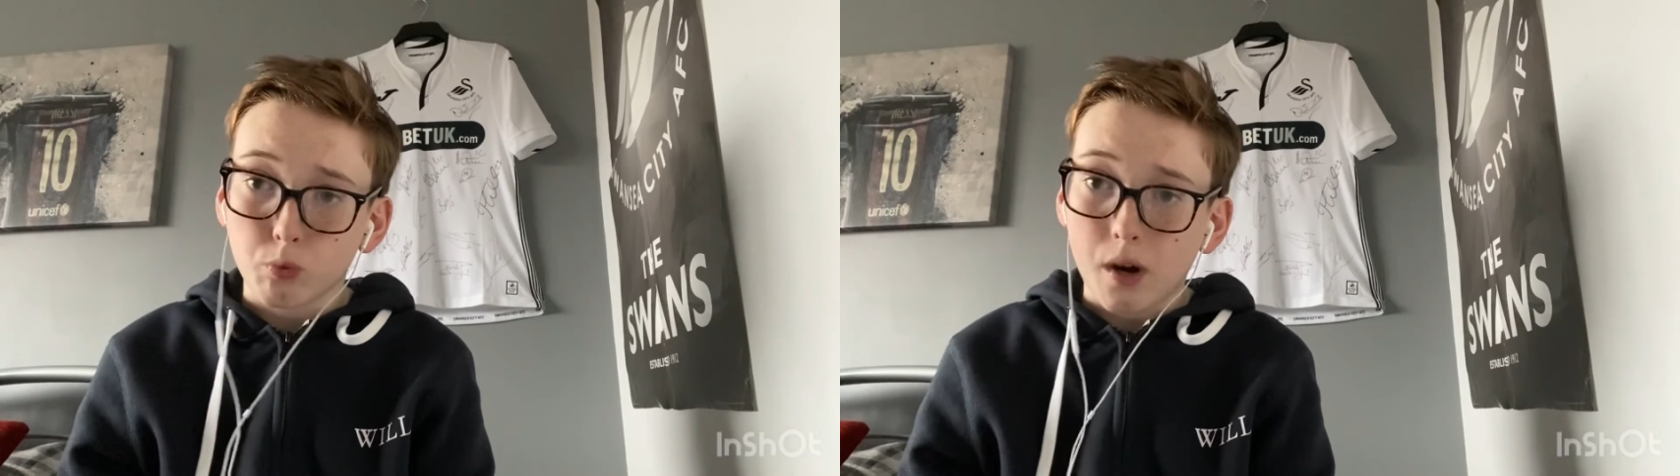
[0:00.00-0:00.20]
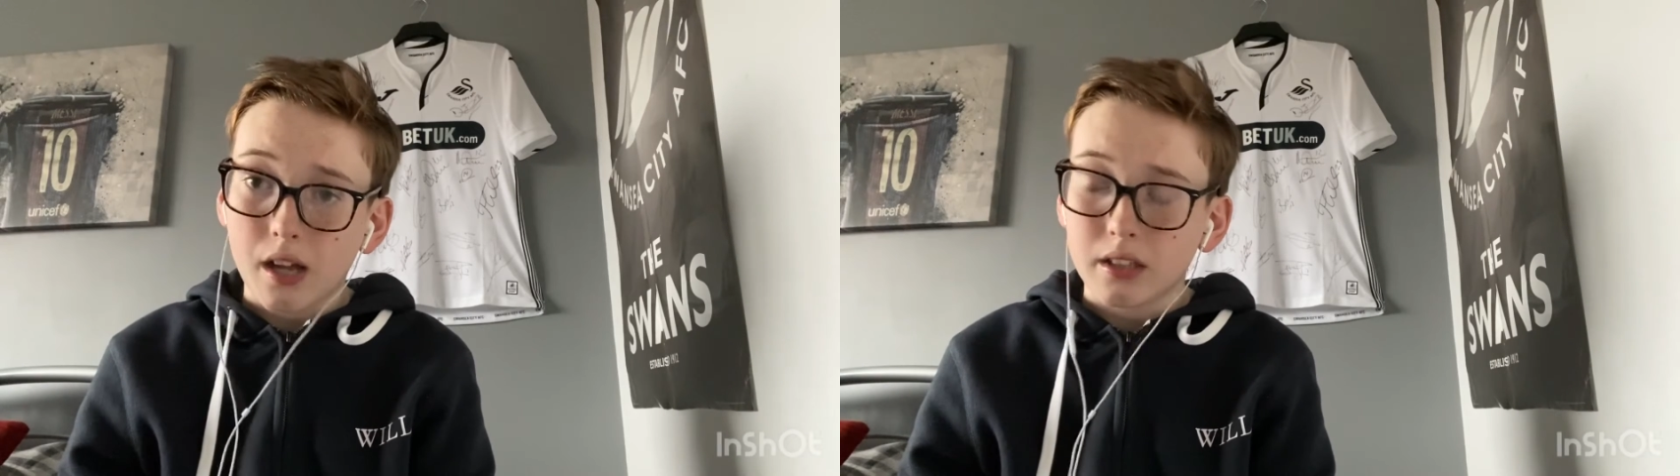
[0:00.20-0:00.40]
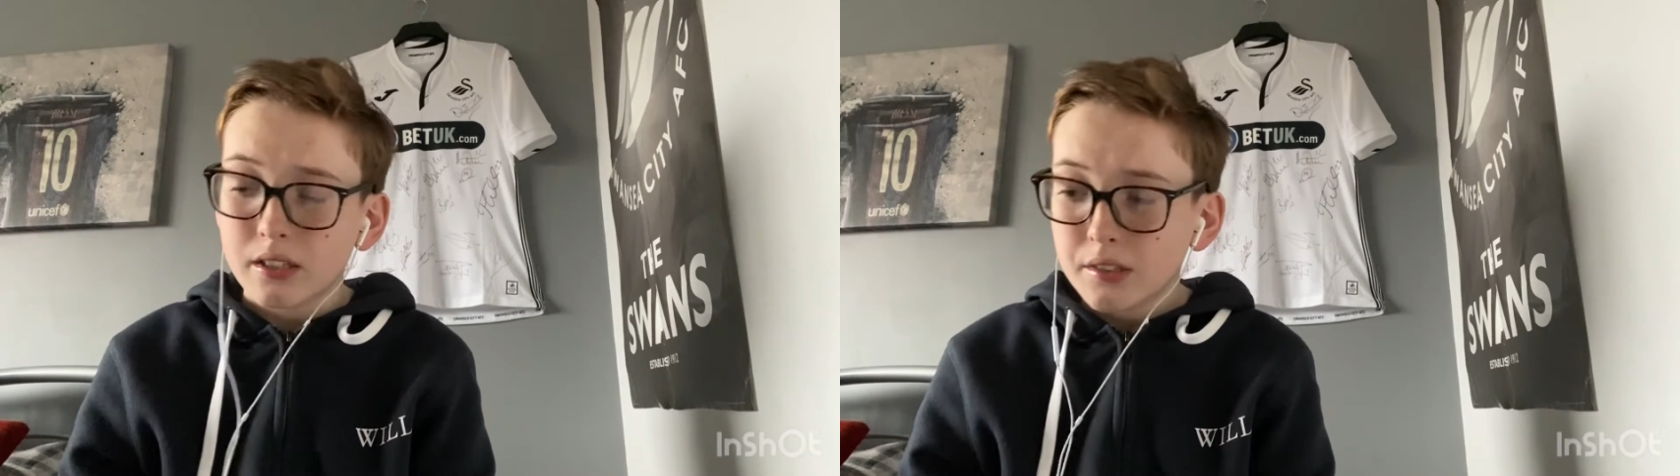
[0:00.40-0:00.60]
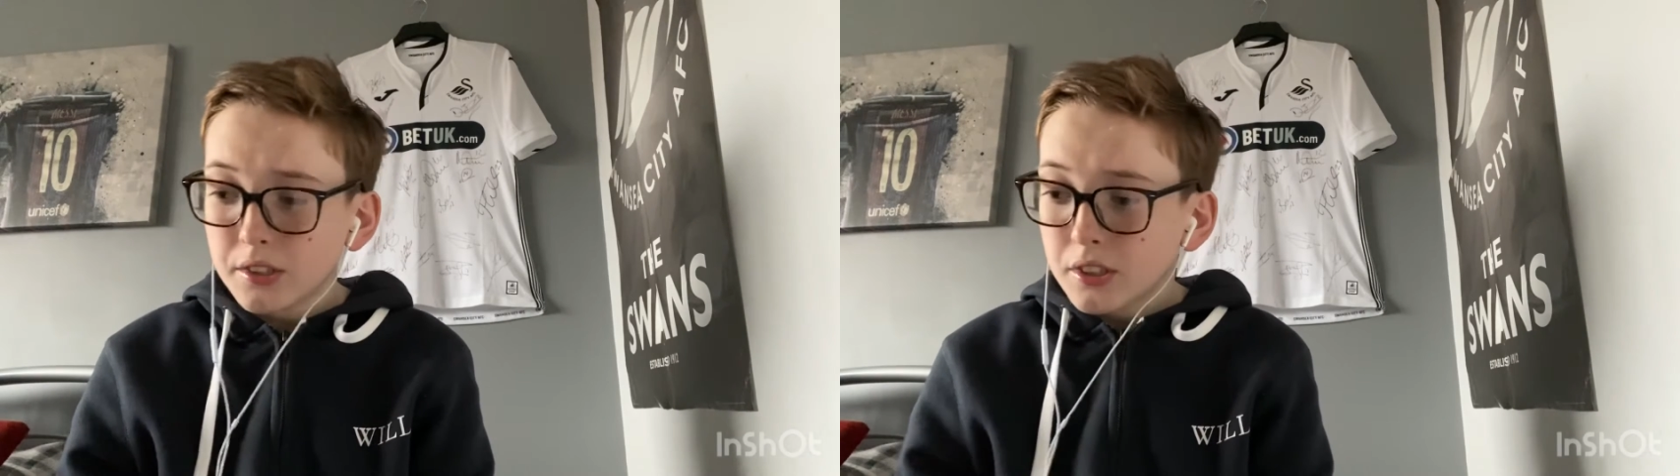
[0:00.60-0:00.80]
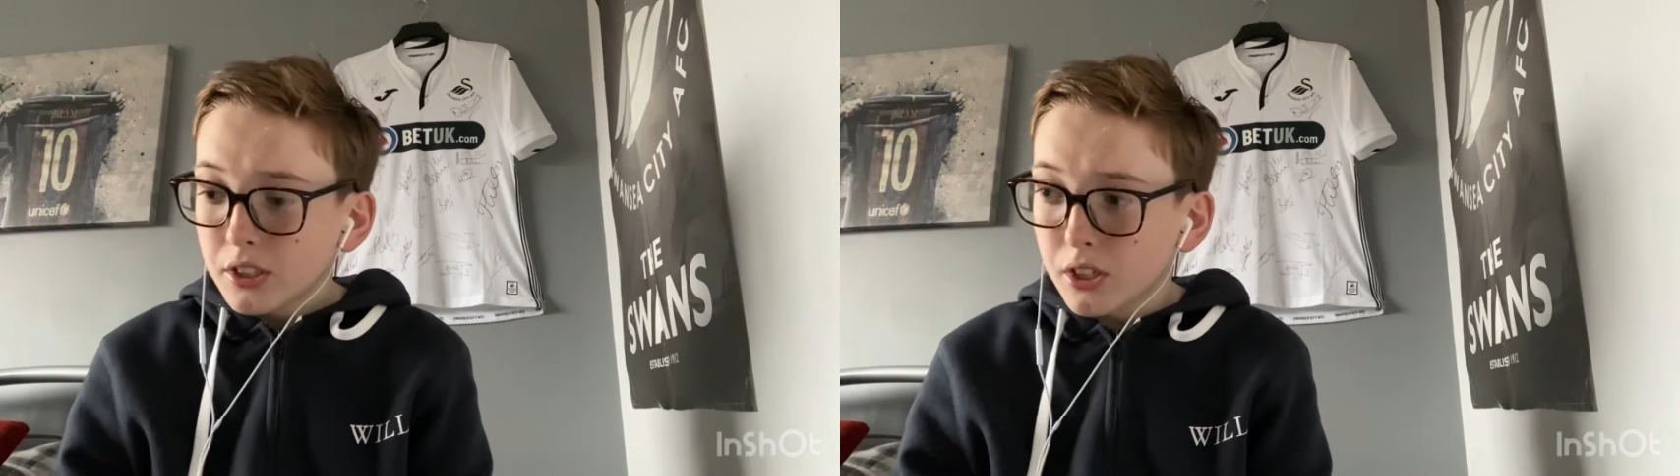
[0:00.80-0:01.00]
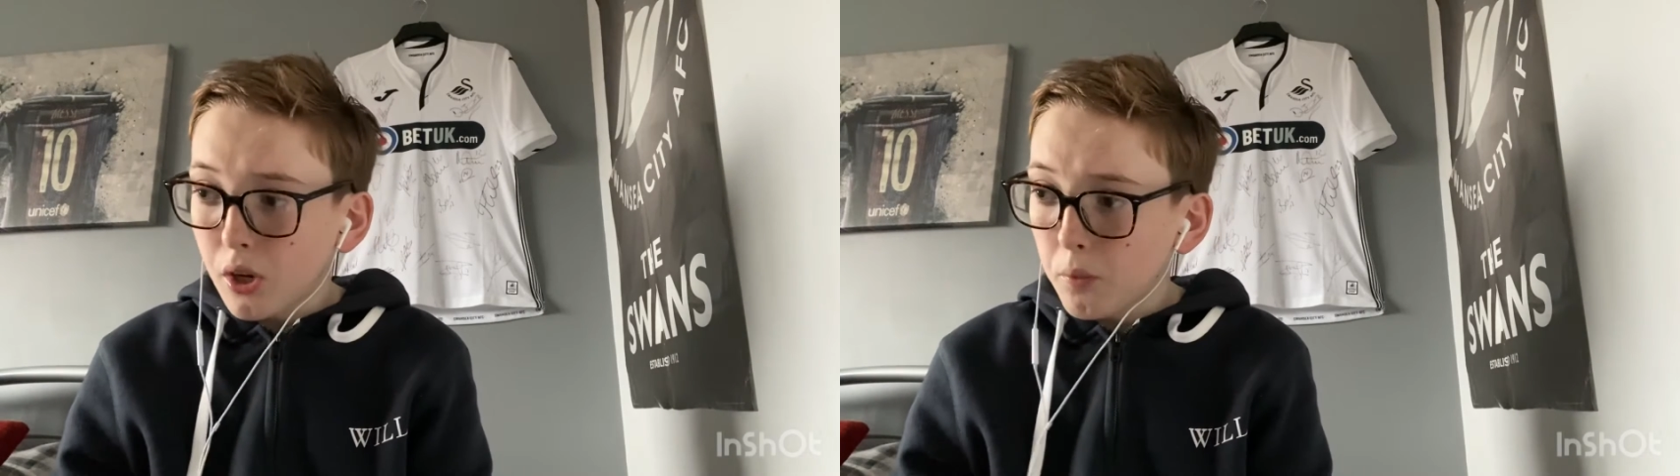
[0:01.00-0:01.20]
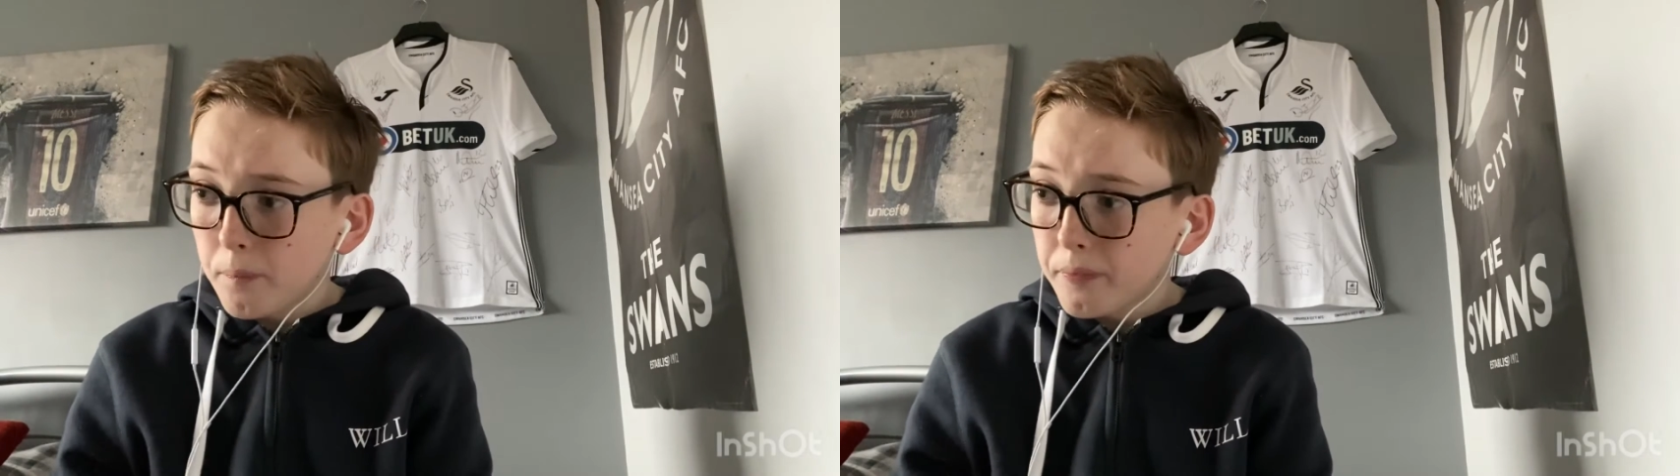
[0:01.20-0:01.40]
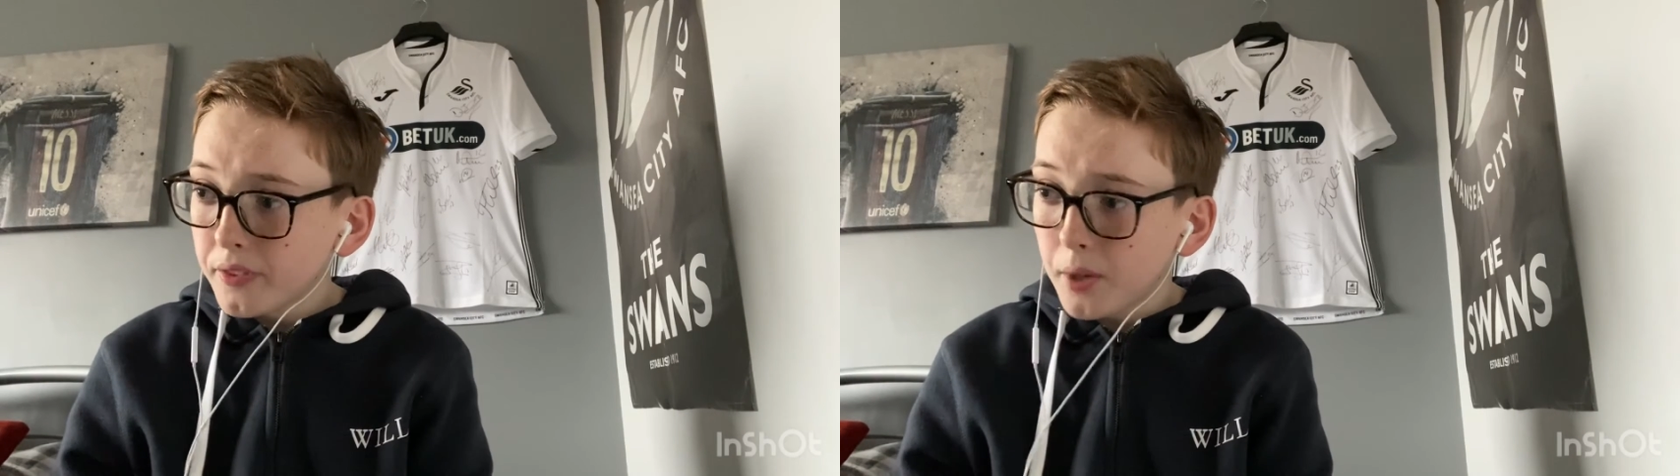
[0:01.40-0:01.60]
well. You know,
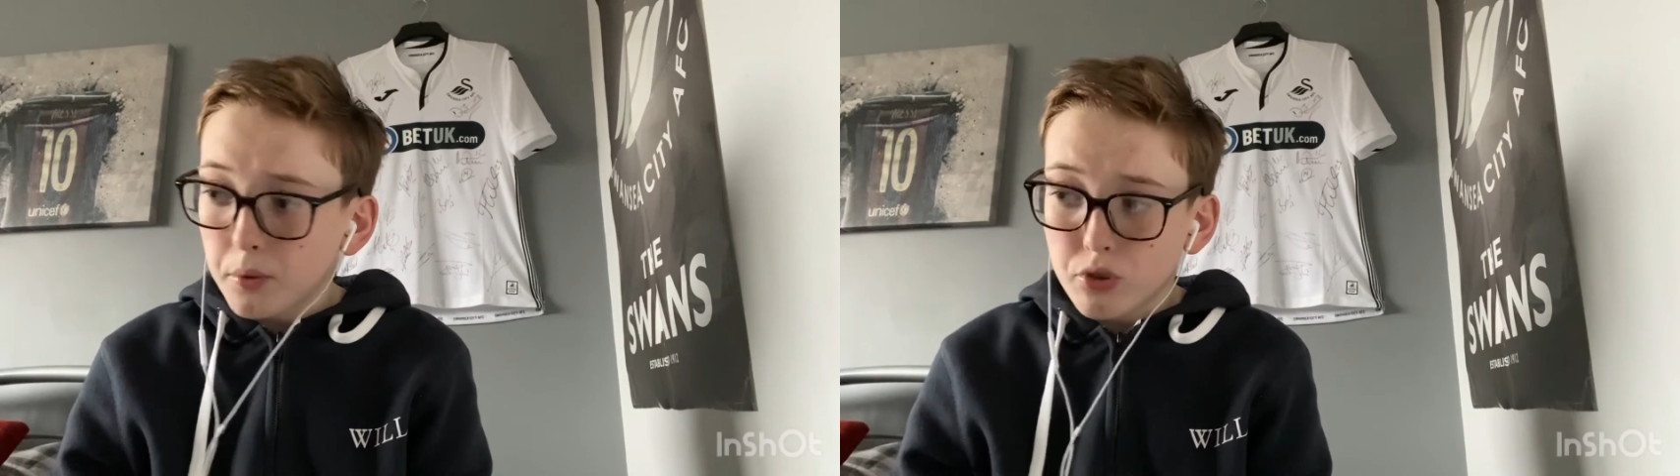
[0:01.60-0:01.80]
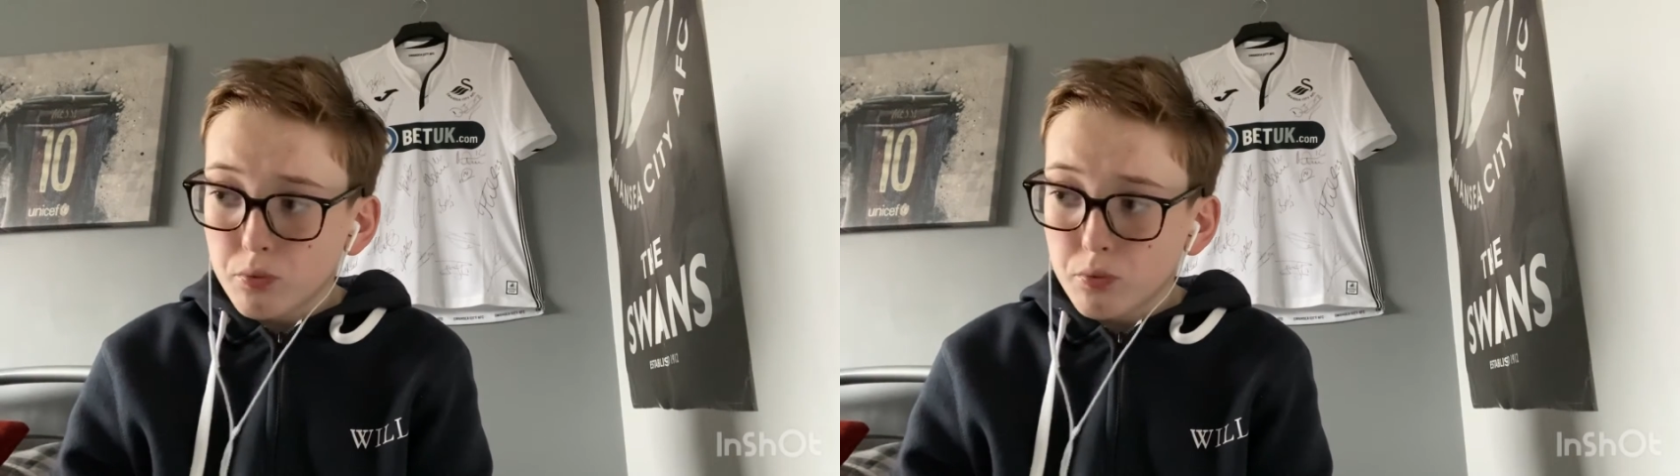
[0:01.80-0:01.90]
we were